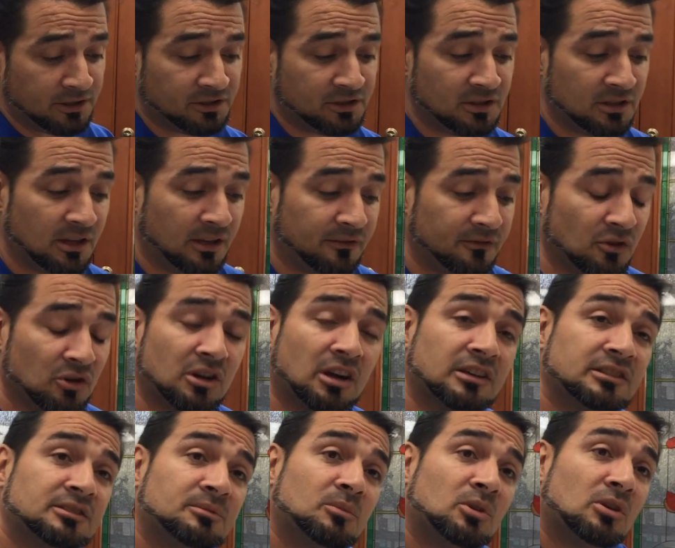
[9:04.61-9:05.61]
if your
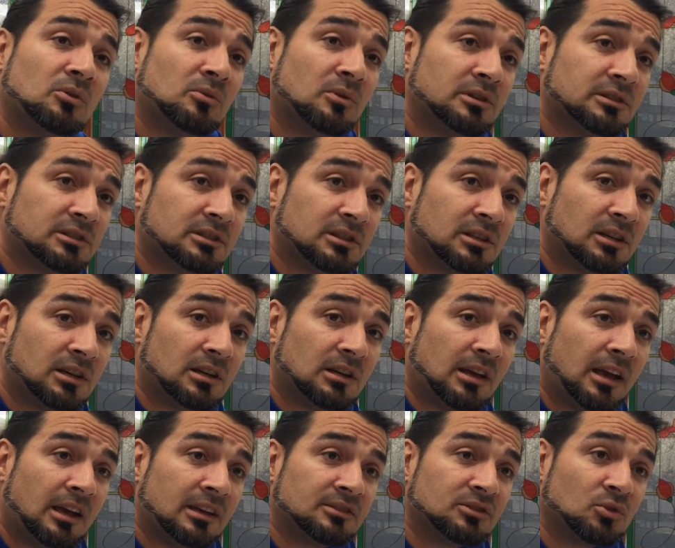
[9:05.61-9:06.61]
customer
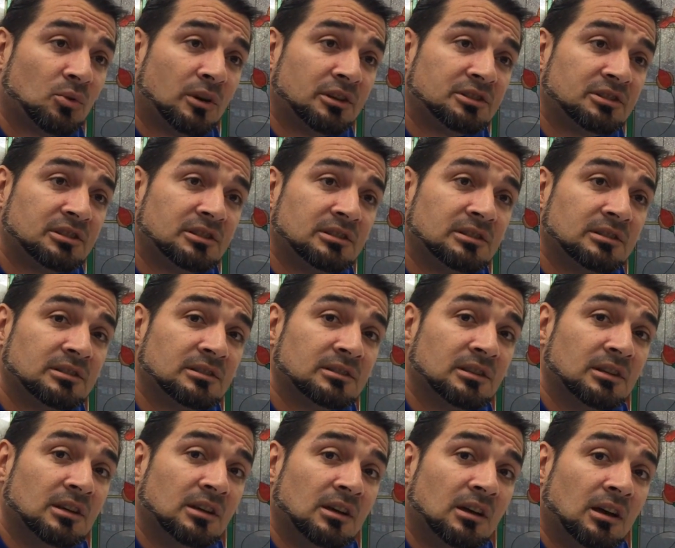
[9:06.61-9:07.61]
has
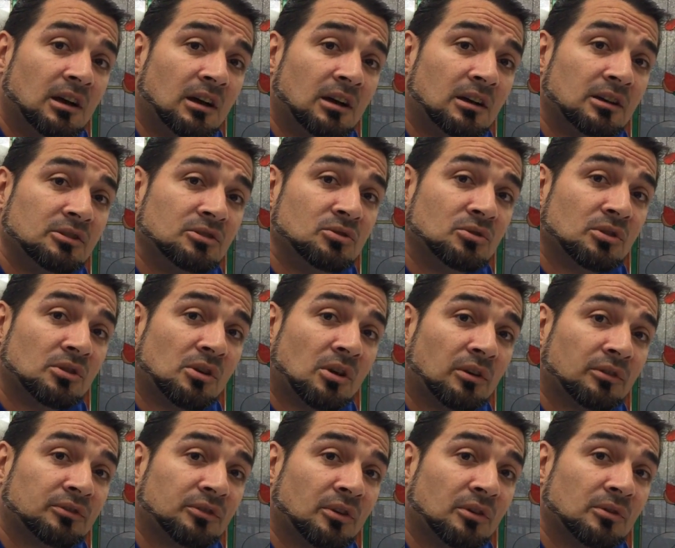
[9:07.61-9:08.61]
questions, you can
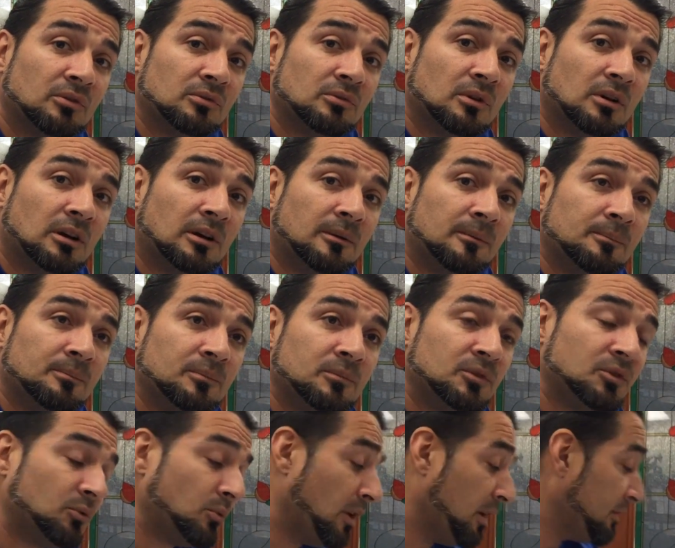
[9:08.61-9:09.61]
also
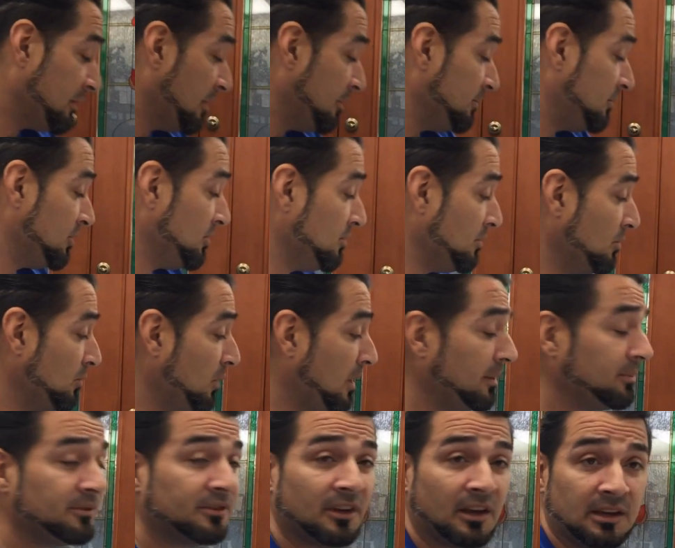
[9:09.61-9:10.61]
direct them to the
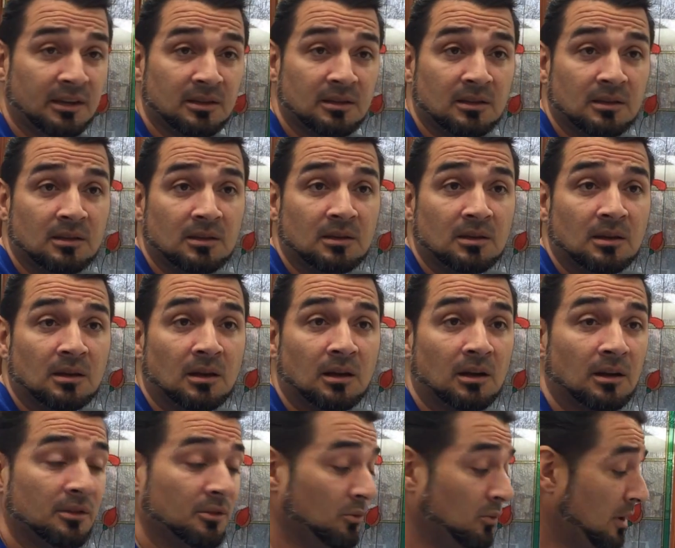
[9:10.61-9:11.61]
website.
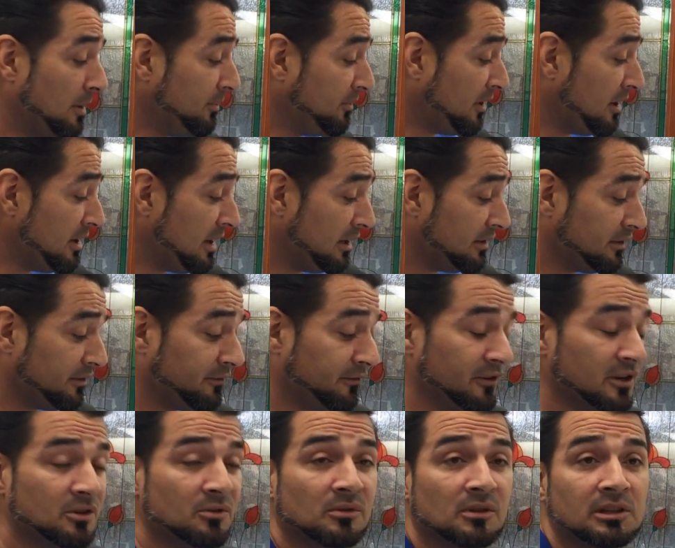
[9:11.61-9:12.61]
The website has a
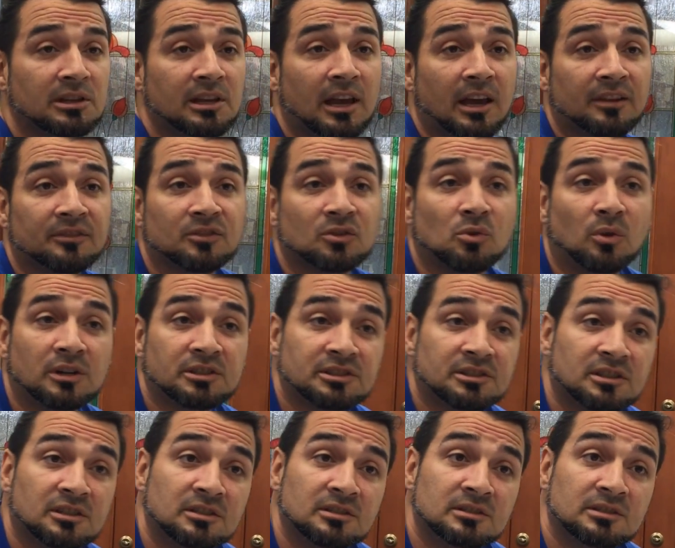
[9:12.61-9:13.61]
frequently asked
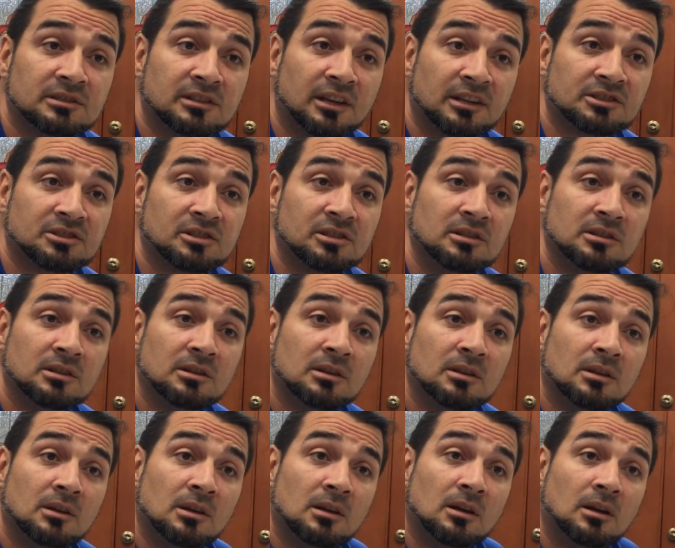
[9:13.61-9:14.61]
question section
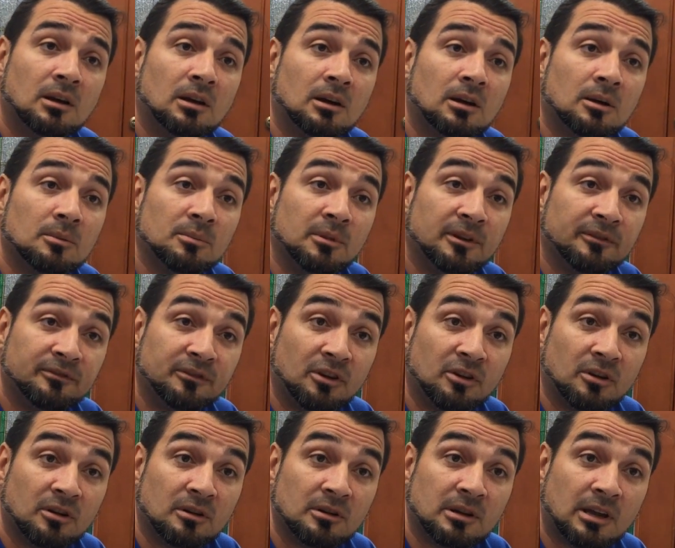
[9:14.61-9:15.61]
if
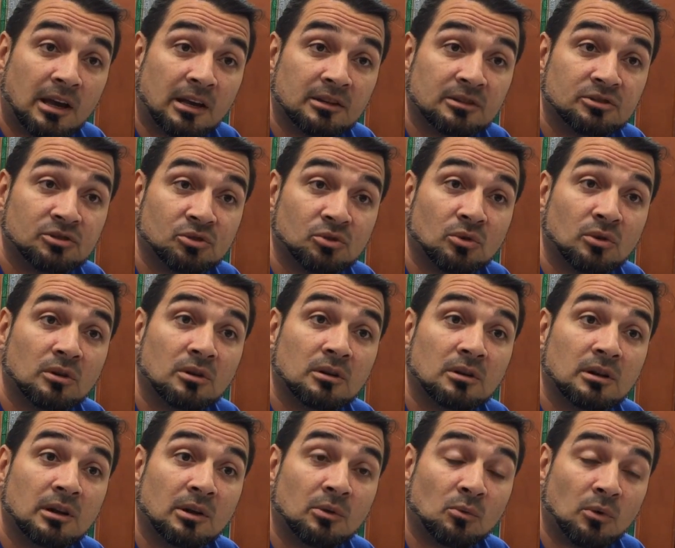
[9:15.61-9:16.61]
they're not
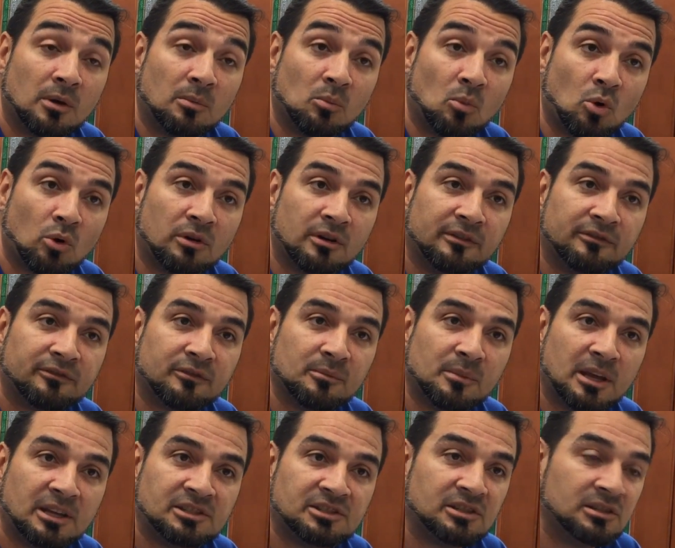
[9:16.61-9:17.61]
sure and want more
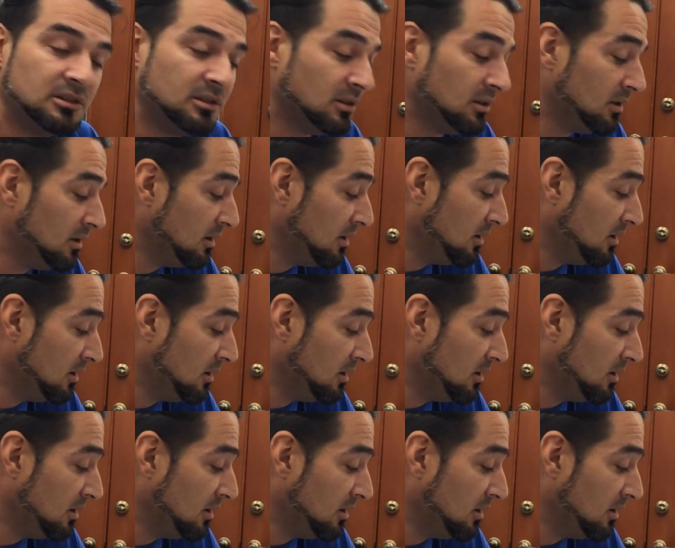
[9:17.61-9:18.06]
information.